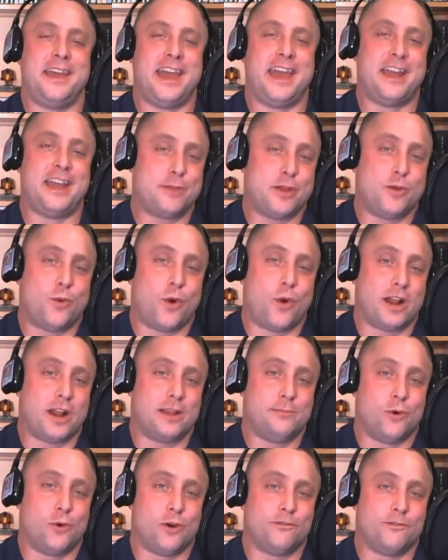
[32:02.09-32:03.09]
Everybody
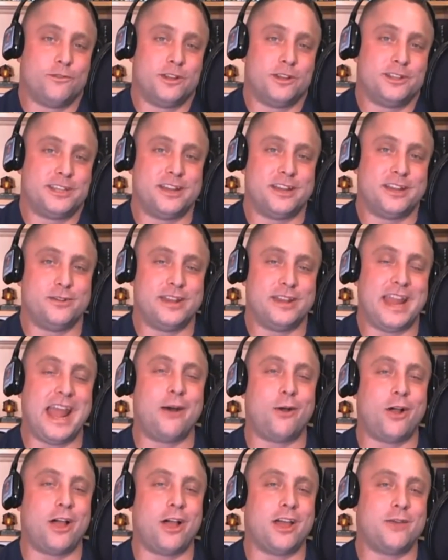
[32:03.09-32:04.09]
wanted more for Nintendo.
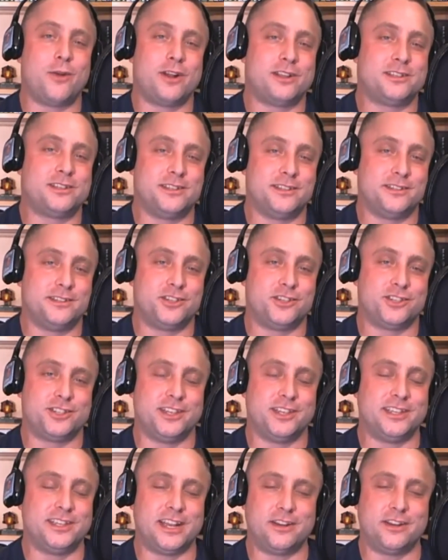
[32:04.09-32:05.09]
Now all I want is just
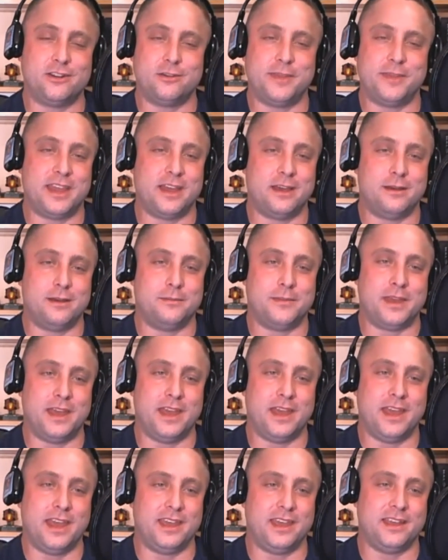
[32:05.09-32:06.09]
Nintendo to become
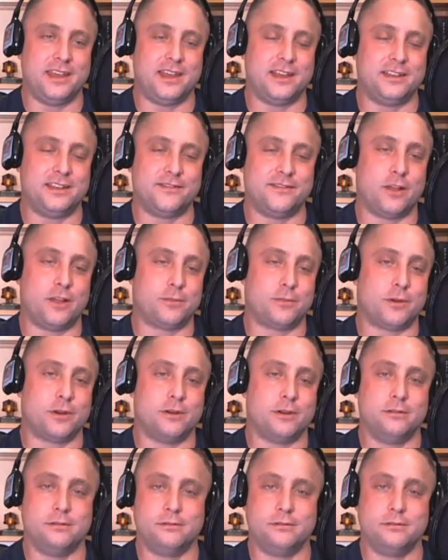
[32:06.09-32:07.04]
a developer.